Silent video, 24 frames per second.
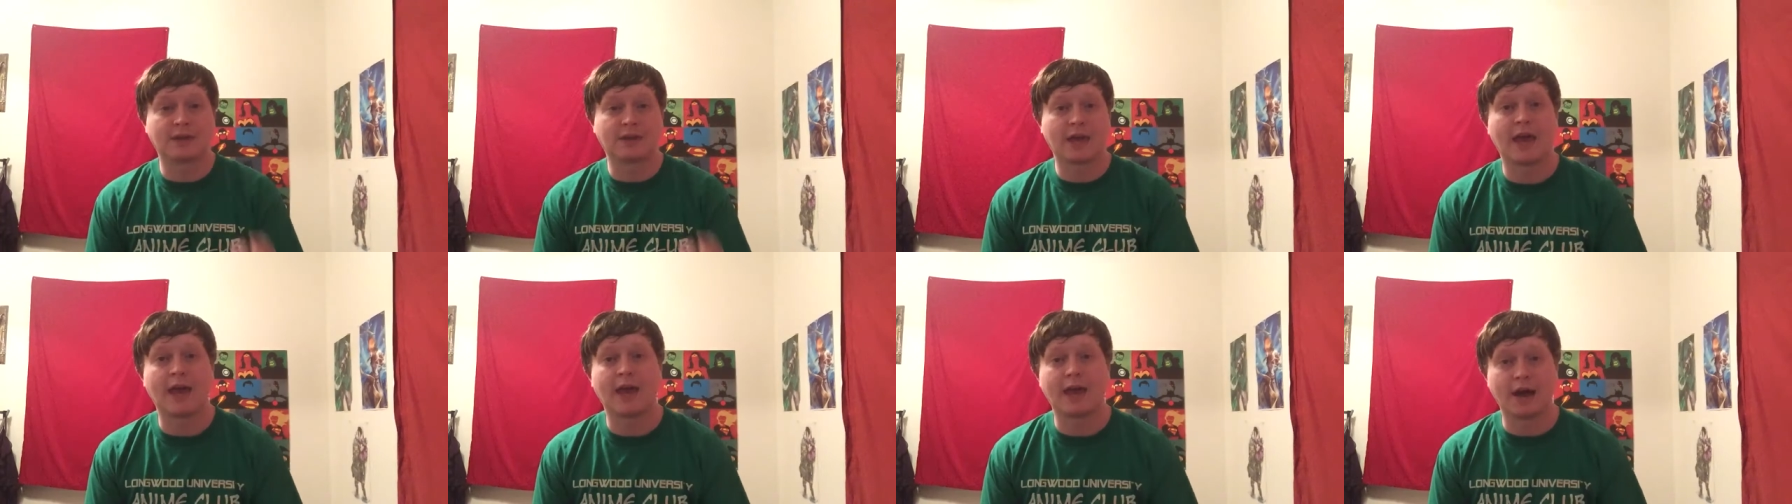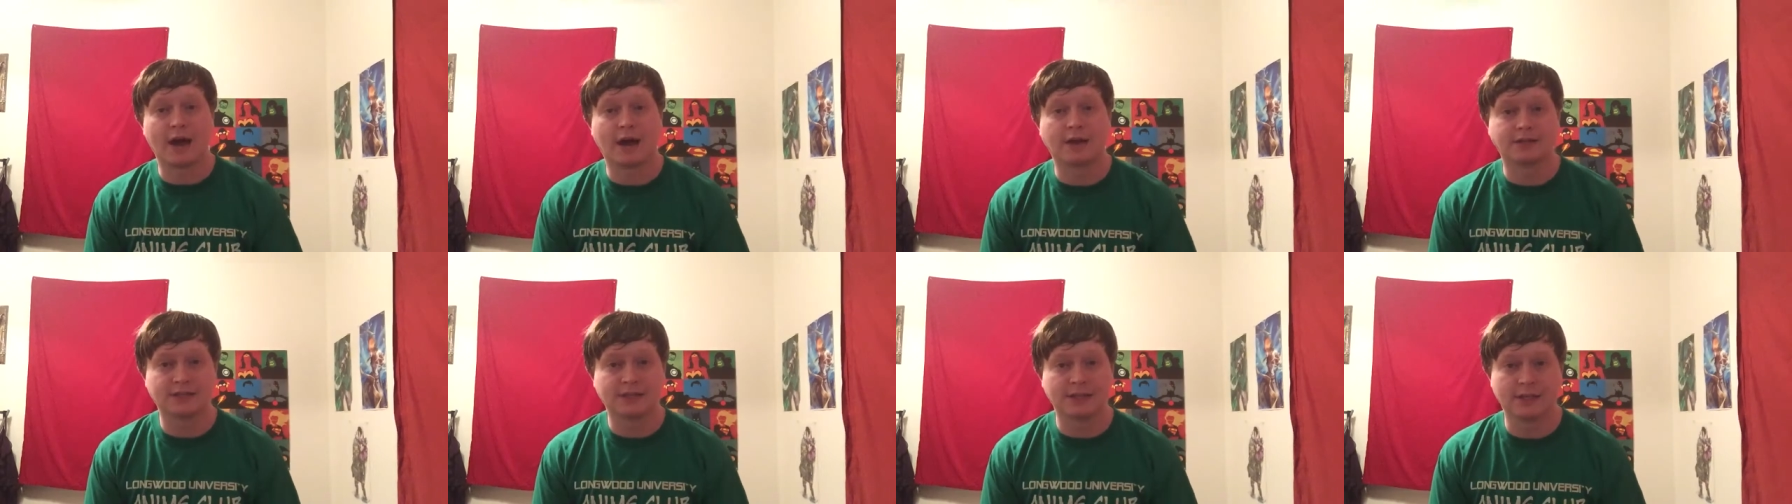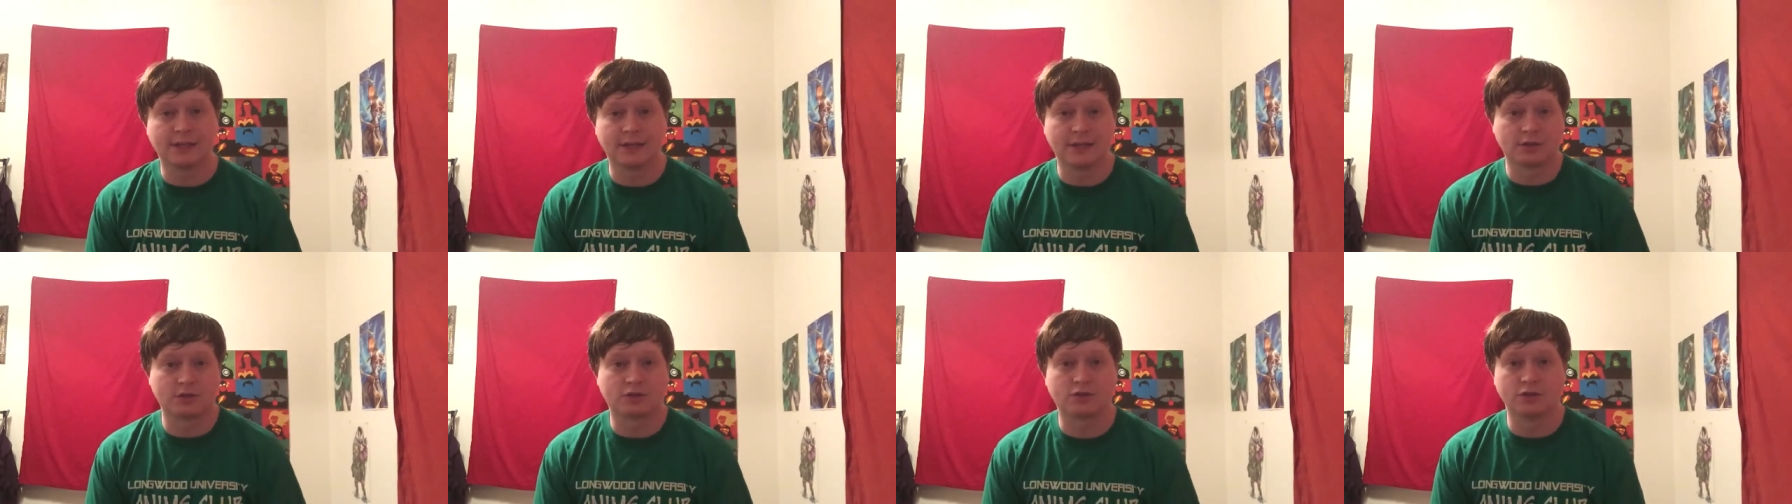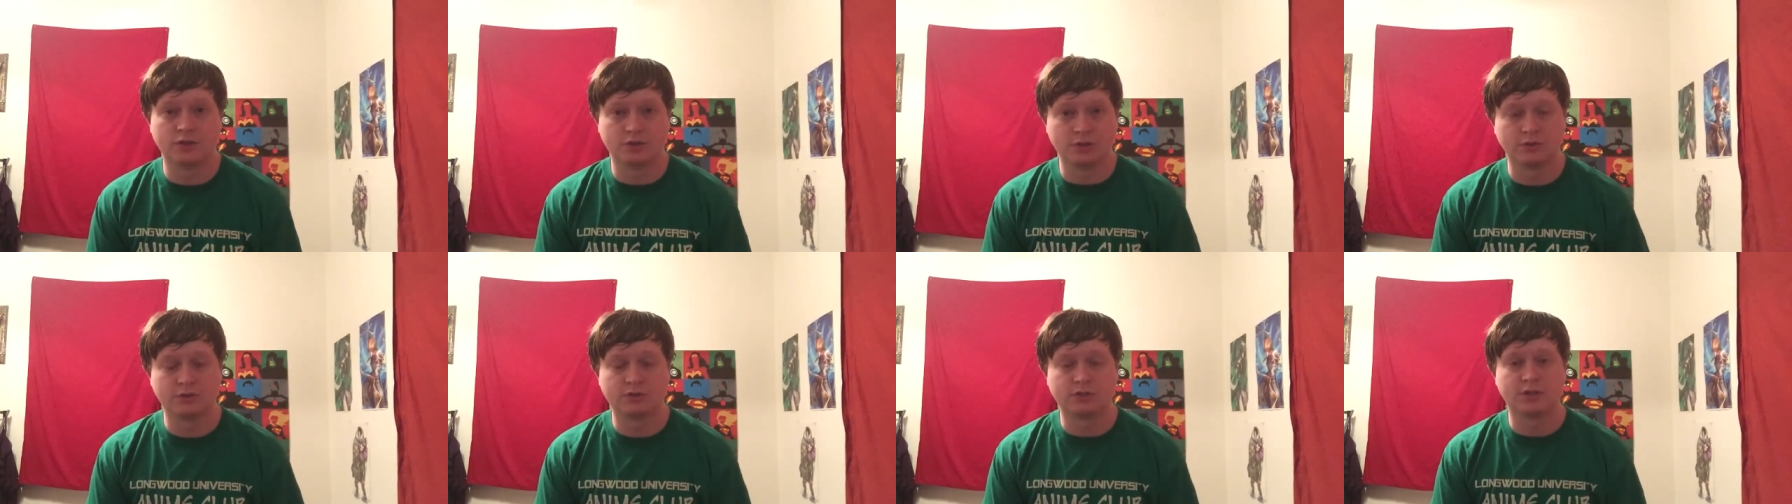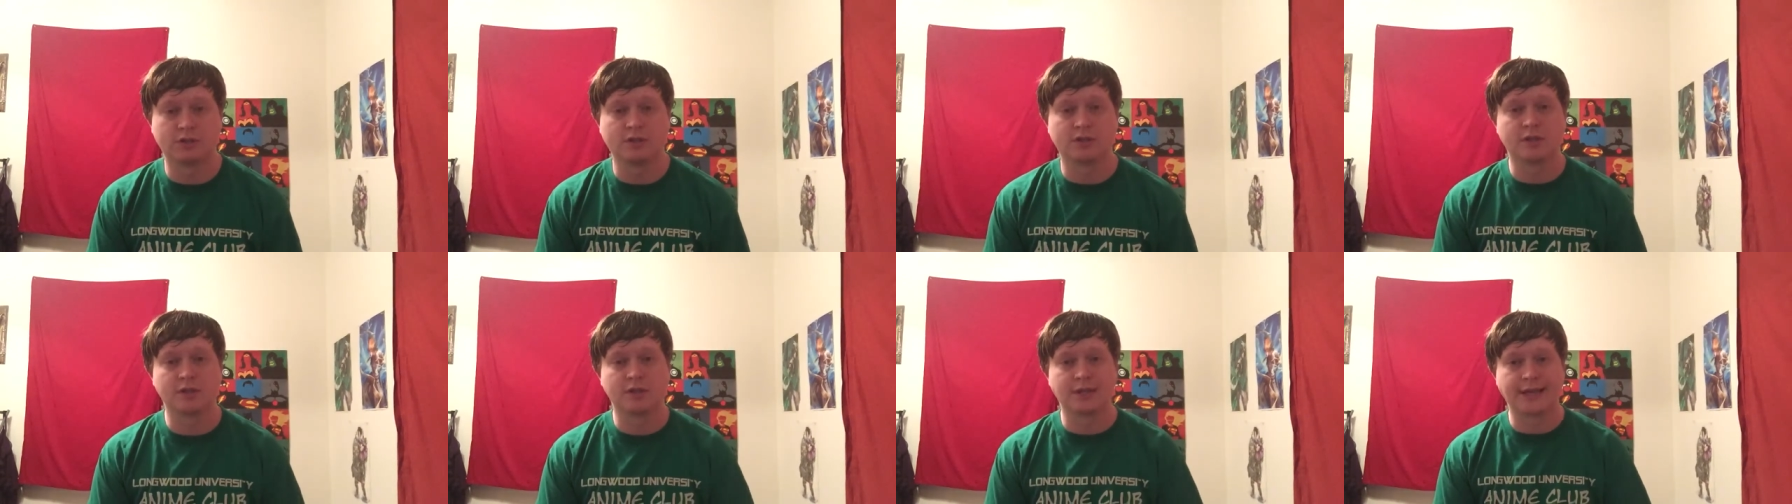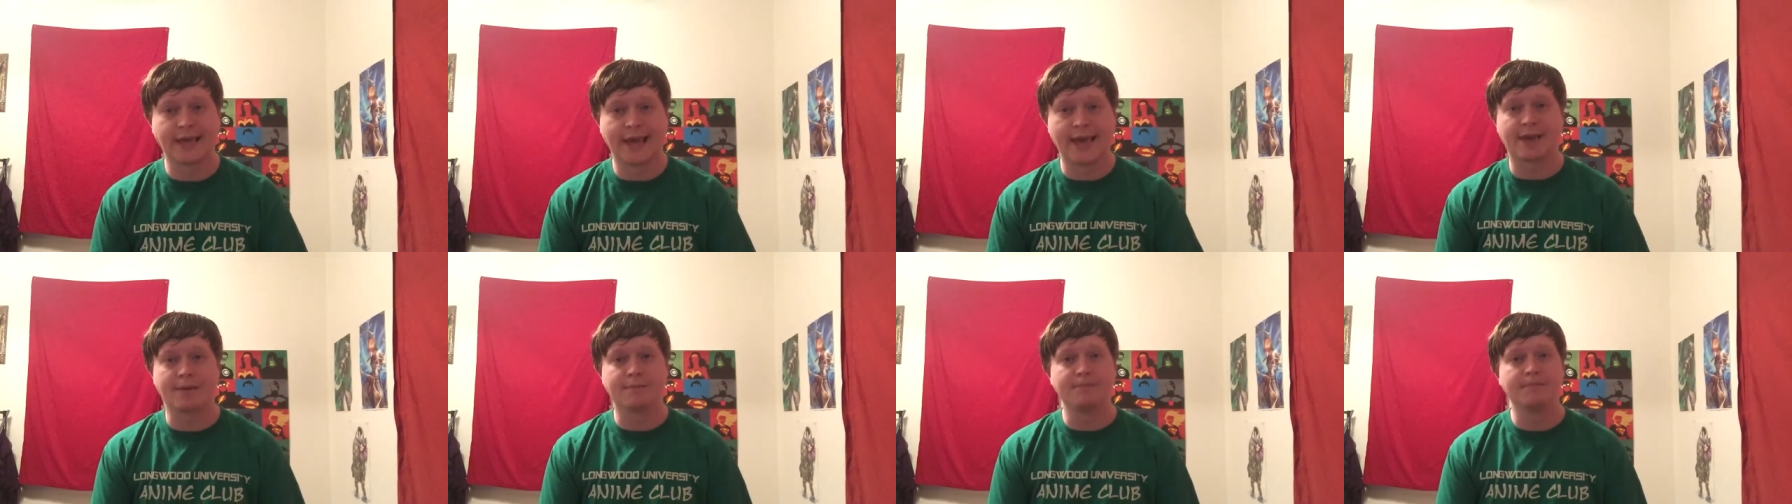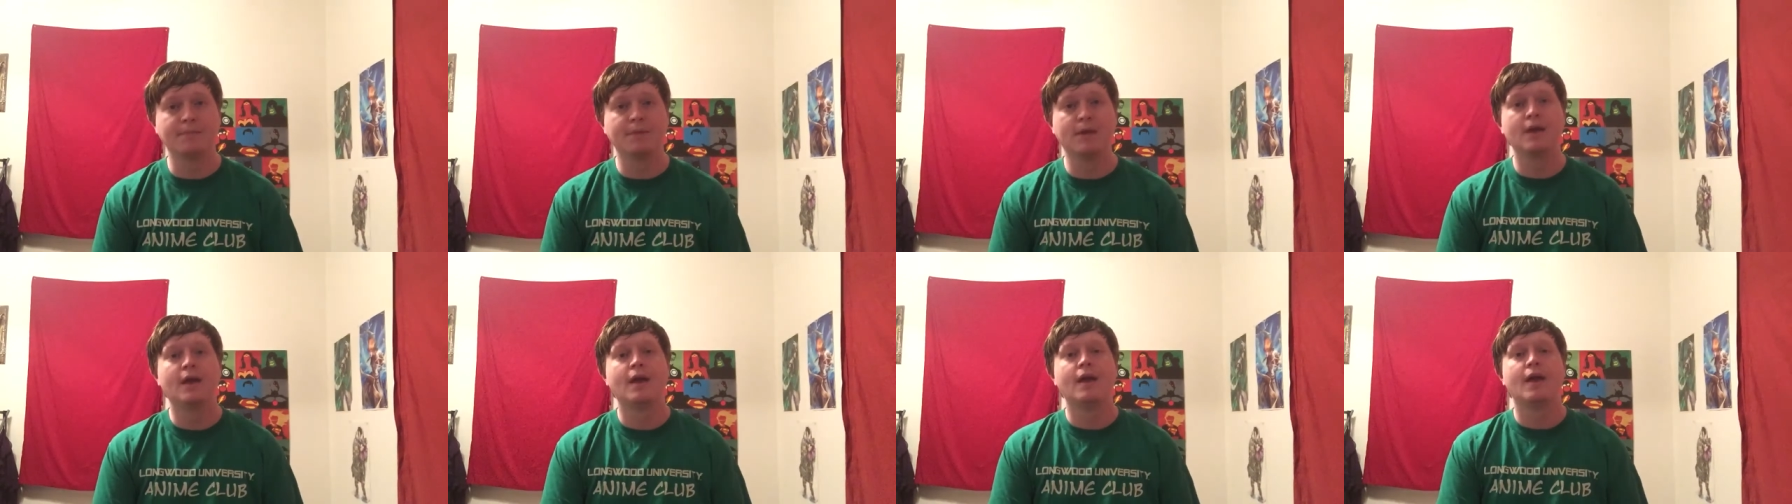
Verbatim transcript: Chaos get introduced into the game.